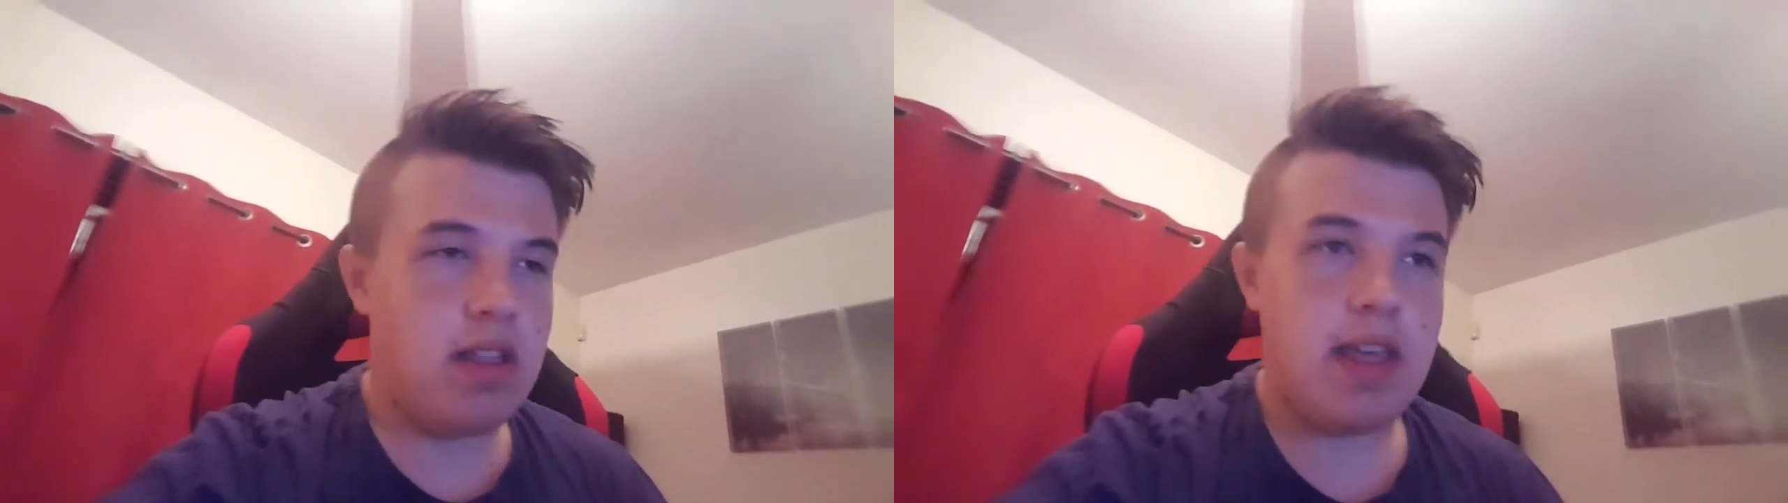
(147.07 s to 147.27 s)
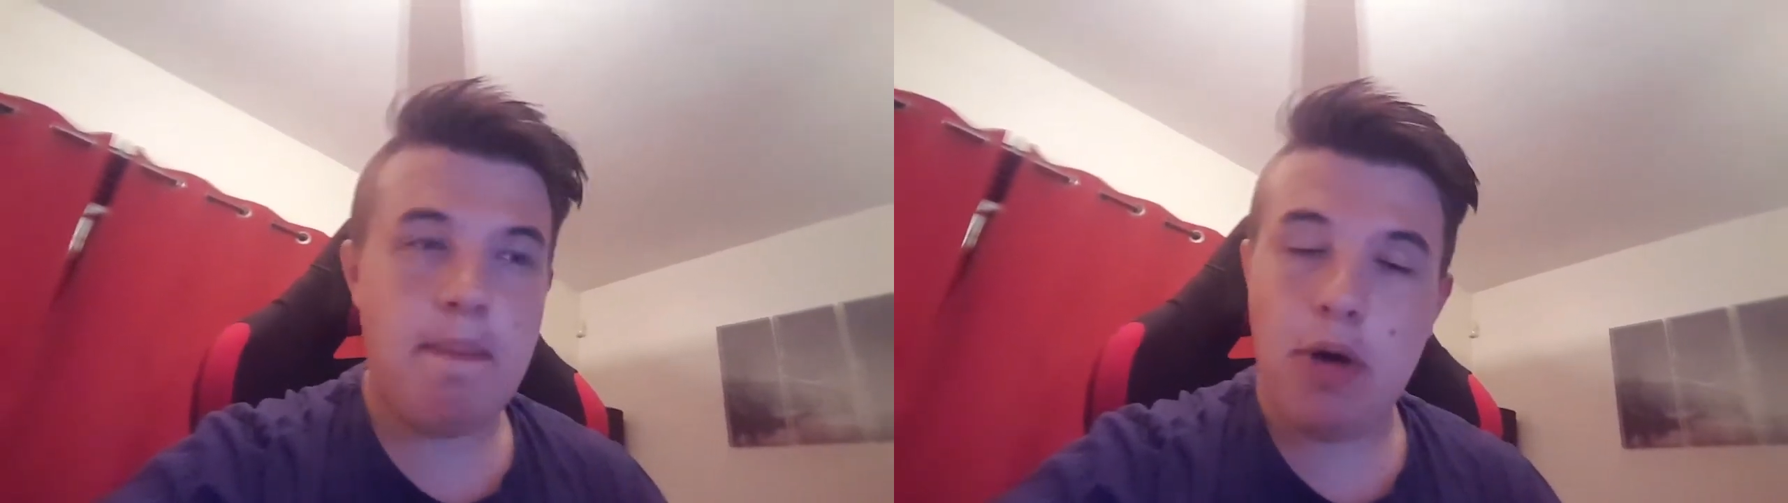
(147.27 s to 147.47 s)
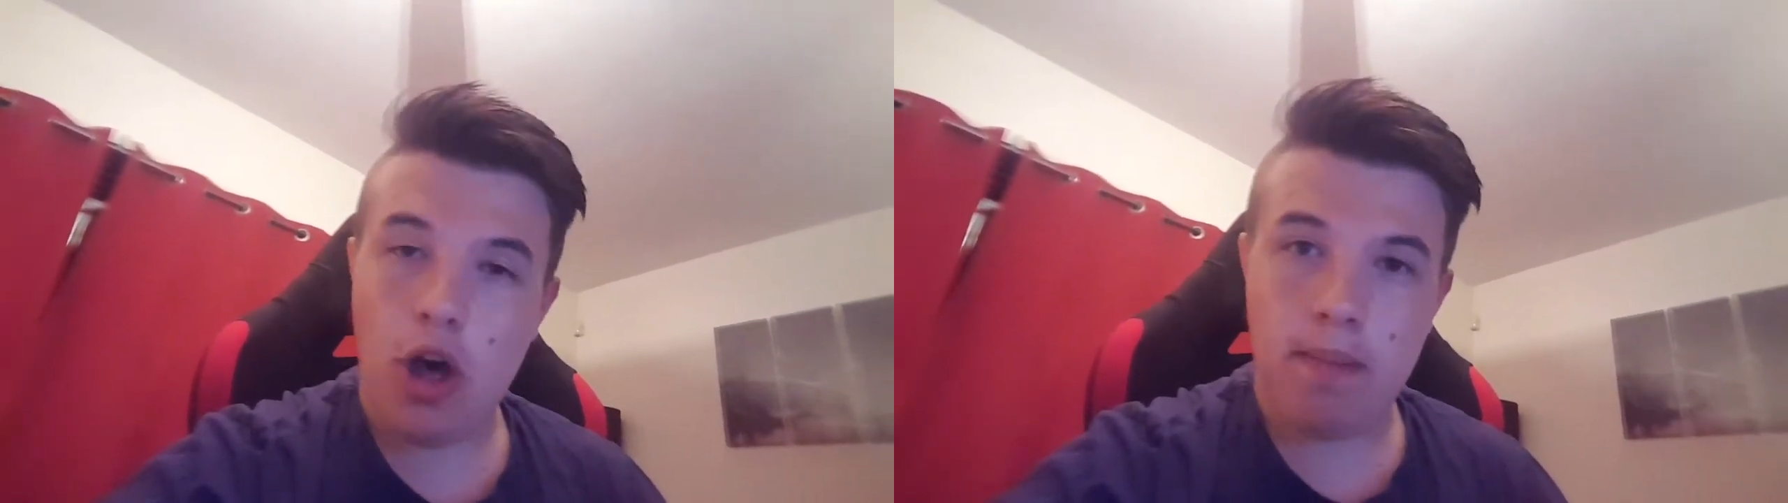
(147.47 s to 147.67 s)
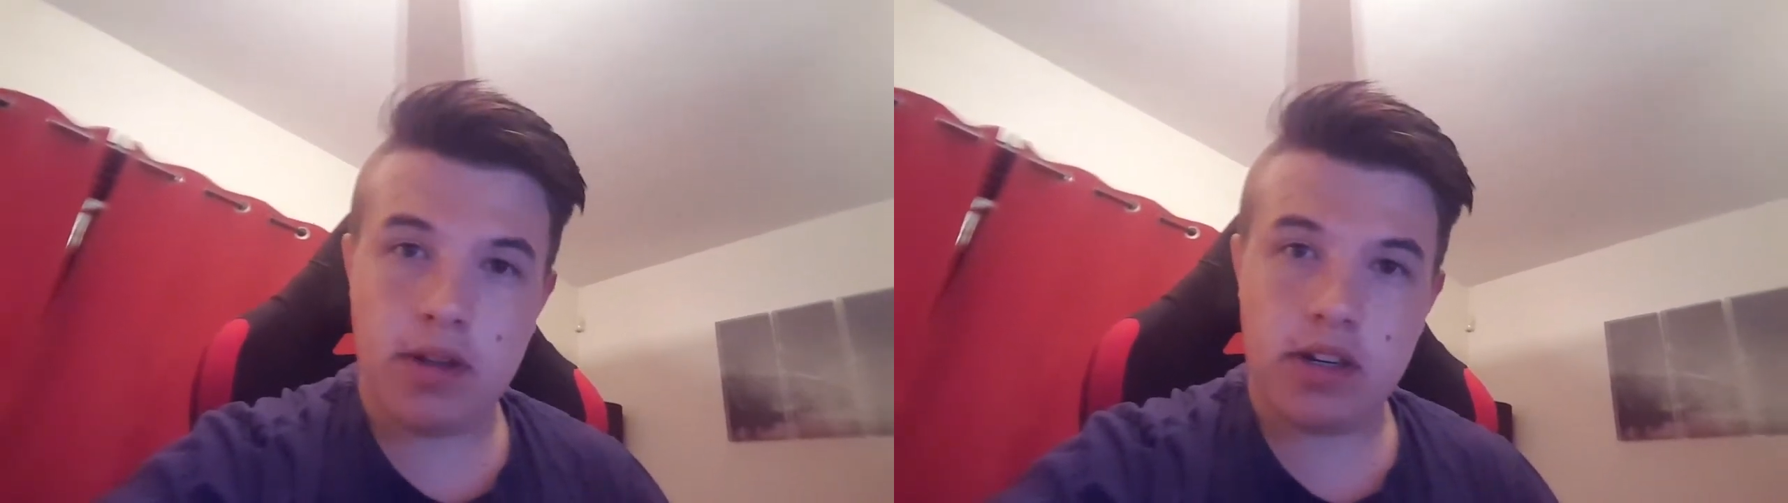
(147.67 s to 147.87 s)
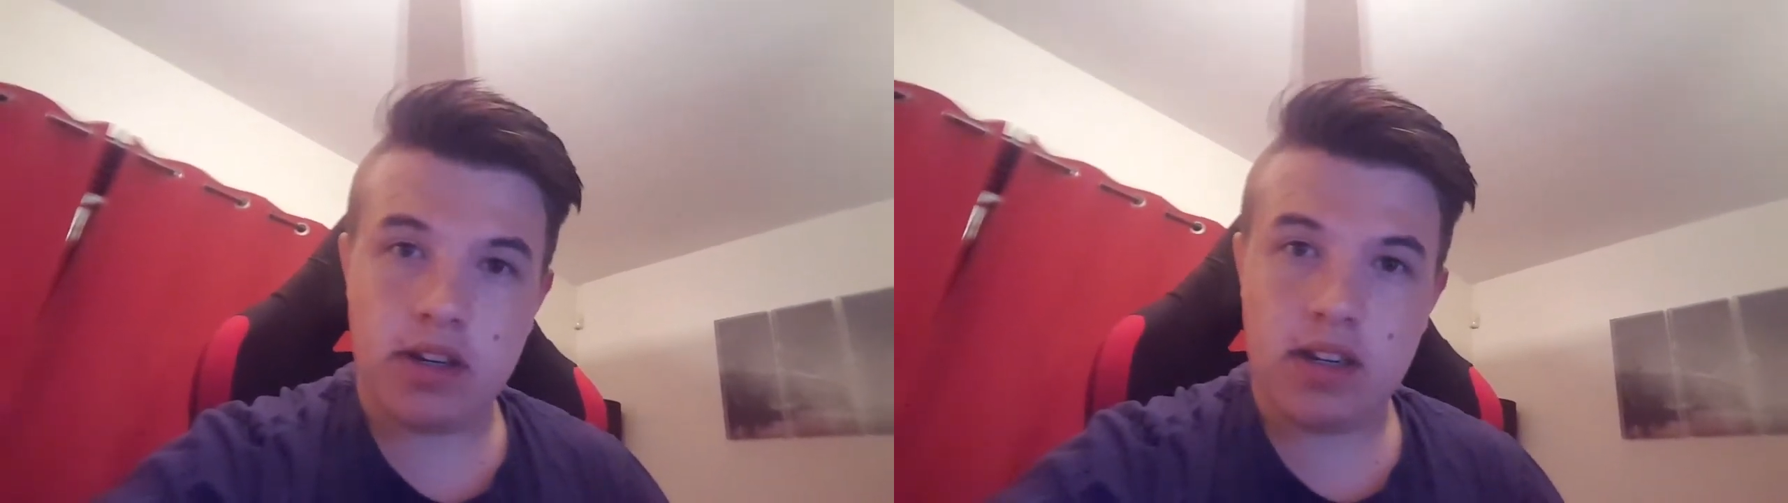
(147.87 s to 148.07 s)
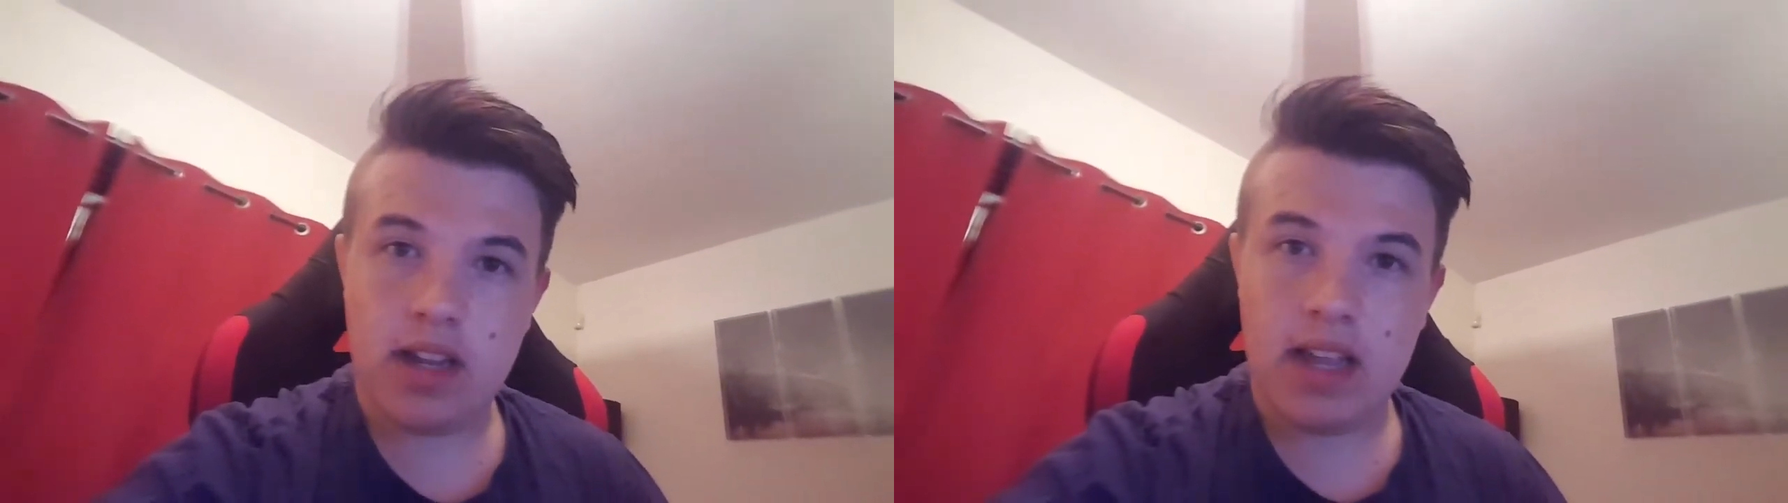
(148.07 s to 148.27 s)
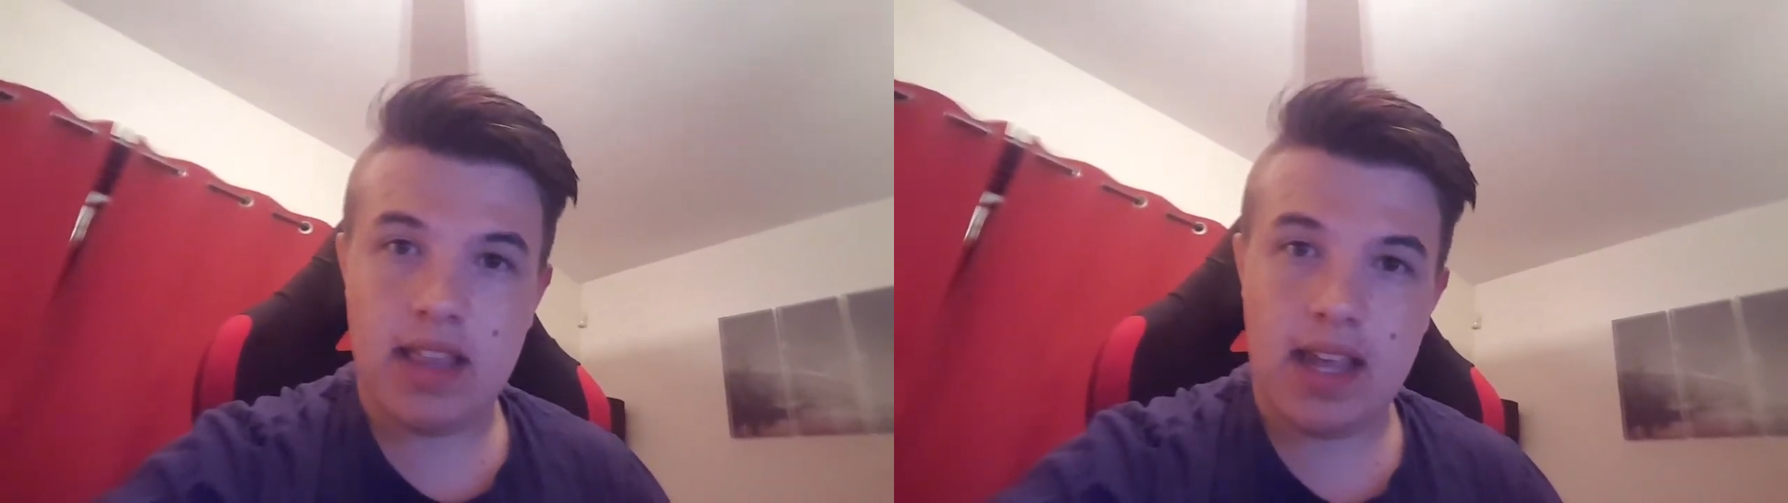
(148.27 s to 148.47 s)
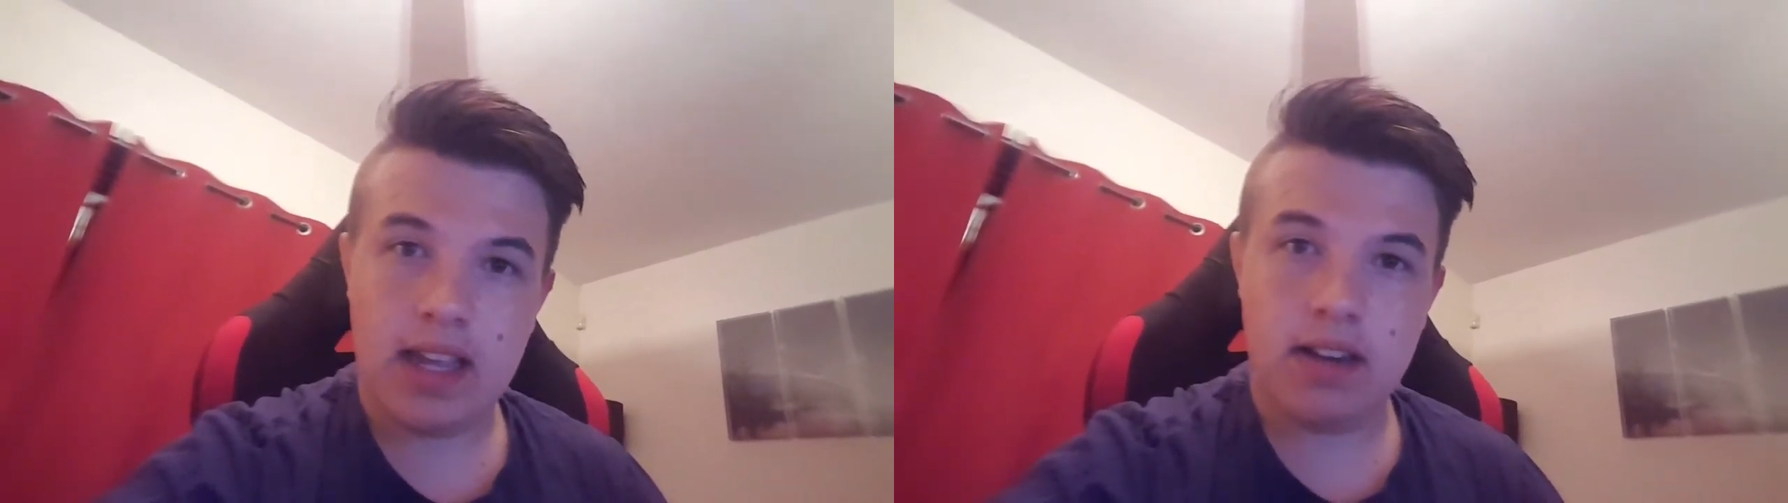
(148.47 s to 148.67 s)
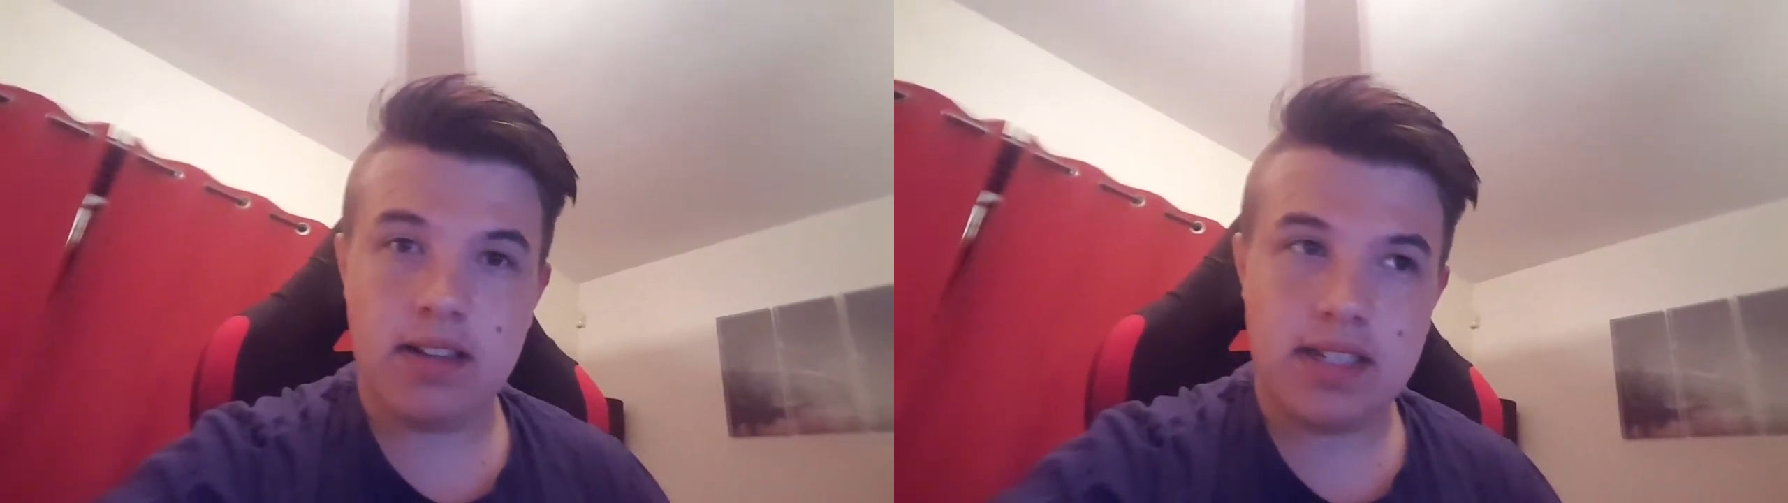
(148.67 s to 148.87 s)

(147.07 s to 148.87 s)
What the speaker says: They're permanent, and they can